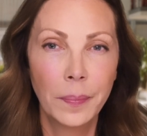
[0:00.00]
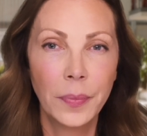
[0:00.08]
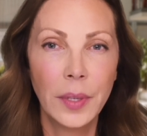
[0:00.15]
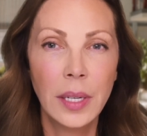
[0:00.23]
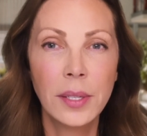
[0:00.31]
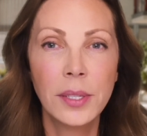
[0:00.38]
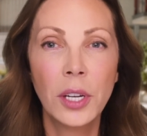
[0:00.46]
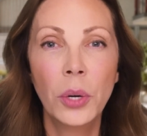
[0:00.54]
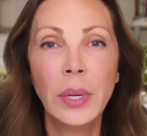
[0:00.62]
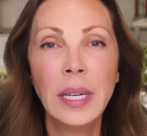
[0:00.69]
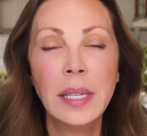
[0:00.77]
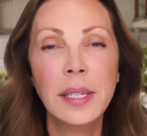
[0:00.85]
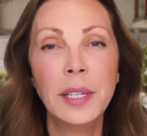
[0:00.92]
It's so
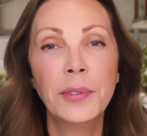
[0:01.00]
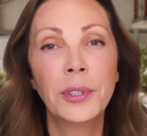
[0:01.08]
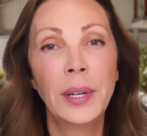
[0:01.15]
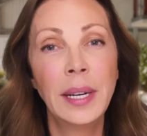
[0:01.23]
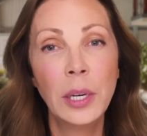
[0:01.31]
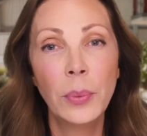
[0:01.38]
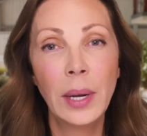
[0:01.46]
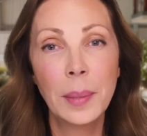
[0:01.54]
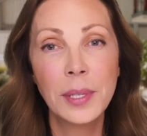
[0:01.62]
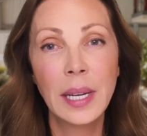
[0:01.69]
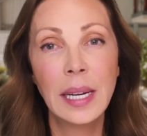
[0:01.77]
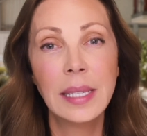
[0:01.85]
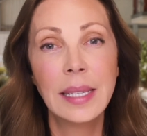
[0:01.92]
easy for any
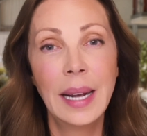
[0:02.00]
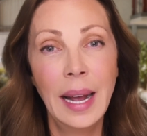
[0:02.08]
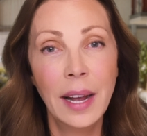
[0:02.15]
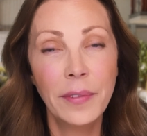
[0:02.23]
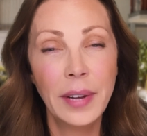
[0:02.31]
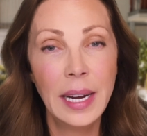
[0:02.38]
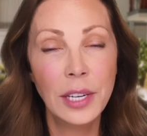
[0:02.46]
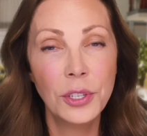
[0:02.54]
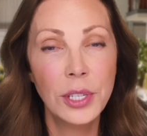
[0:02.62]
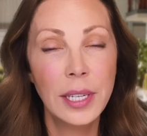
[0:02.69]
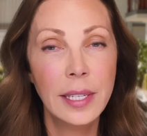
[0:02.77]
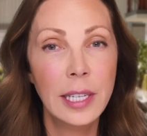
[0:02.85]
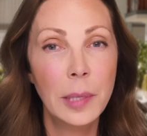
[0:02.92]
website to have
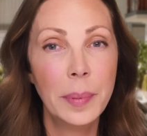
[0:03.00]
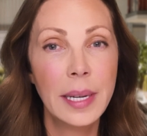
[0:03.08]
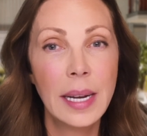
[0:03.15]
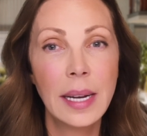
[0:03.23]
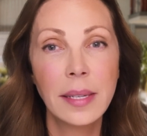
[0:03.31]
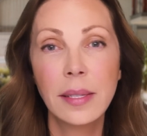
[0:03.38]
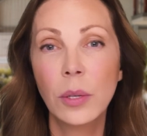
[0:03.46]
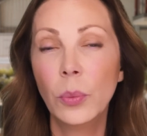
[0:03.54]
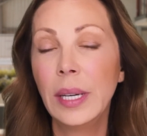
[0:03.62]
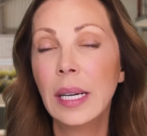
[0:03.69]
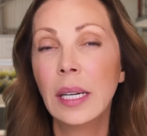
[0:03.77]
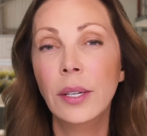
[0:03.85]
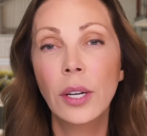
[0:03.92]
HTTPS that we
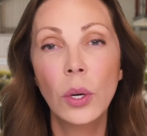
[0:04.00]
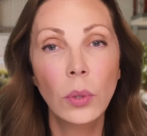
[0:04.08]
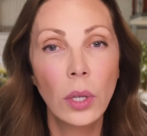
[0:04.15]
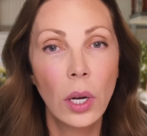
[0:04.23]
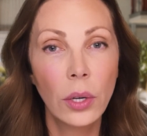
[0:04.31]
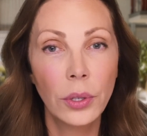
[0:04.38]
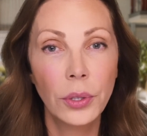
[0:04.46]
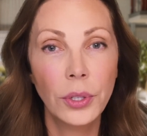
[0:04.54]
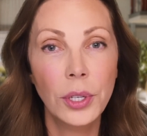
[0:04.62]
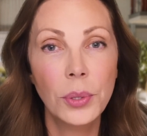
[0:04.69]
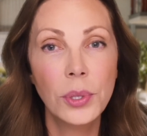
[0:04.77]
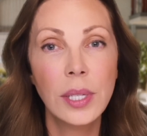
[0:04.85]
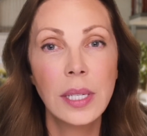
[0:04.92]
can no longer
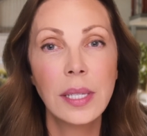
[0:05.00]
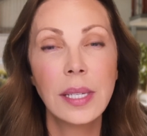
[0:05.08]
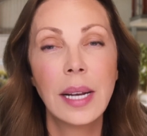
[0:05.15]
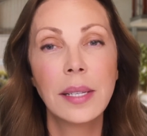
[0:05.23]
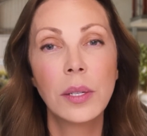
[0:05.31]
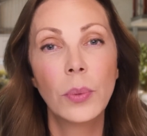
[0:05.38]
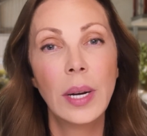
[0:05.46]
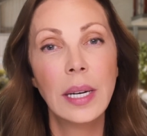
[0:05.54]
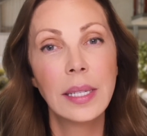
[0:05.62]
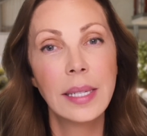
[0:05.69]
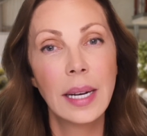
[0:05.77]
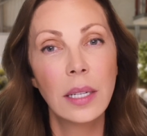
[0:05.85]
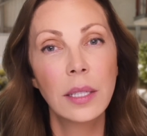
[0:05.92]
use this as a way to
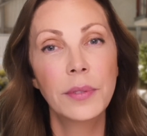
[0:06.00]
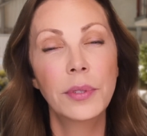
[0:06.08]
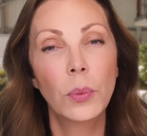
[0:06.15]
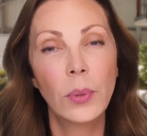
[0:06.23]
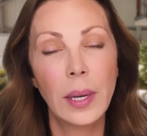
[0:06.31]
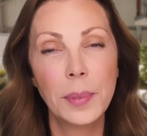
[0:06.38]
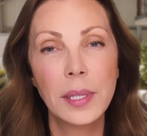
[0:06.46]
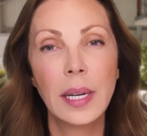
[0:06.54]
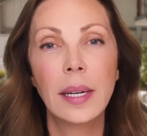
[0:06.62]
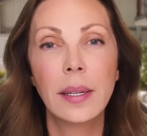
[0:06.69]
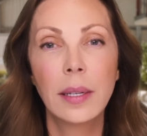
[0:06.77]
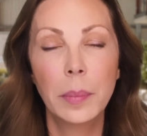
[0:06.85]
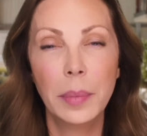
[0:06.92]
tell if a website
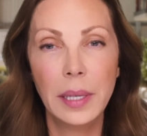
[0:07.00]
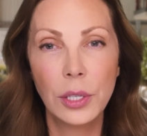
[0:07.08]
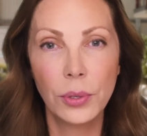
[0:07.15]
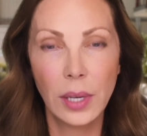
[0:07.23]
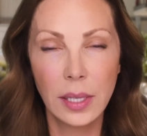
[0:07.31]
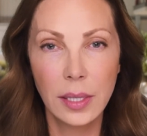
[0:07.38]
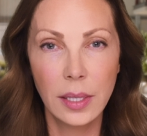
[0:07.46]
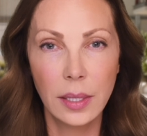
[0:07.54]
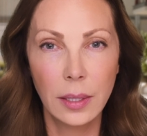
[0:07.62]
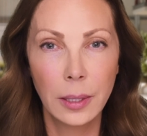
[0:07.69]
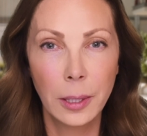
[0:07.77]
can be trusted.